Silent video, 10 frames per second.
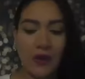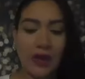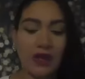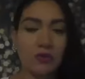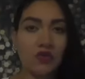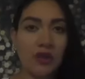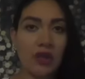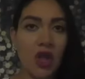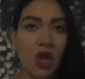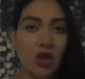Okay, moving
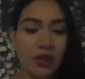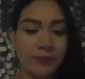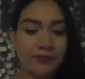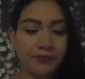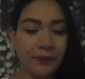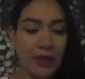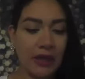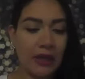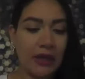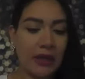along.
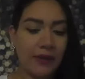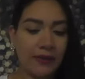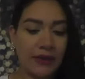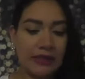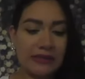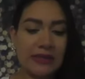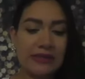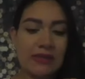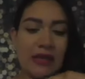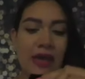This
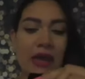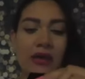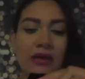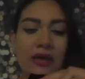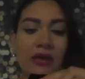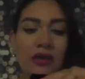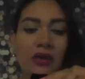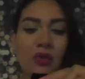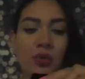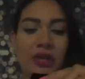is a
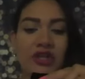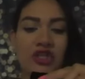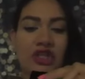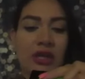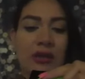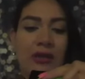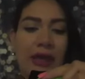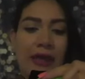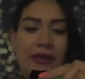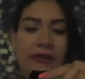hanging witch
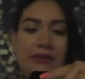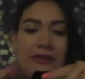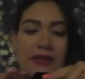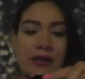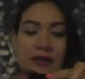legs.